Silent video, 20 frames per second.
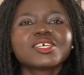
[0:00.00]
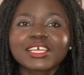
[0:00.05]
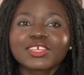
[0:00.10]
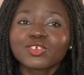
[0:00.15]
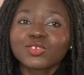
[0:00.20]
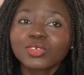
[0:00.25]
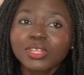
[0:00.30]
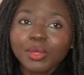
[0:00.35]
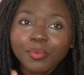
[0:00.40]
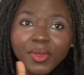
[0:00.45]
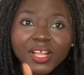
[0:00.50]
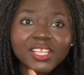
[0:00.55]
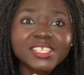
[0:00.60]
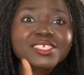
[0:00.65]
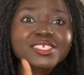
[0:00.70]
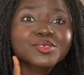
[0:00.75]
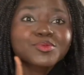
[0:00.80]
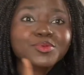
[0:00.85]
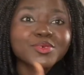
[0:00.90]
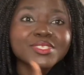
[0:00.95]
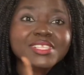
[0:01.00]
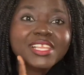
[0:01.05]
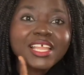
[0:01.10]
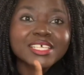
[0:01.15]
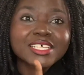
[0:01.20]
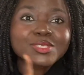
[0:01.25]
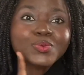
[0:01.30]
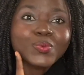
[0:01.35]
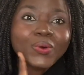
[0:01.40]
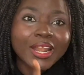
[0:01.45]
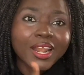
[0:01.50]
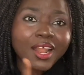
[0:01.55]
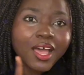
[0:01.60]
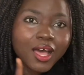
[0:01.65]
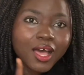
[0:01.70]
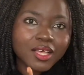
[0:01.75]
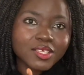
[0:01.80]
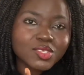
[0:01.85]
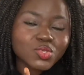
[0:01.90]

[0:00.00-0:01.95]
You know, the paralytic is supposed to last 1 hour.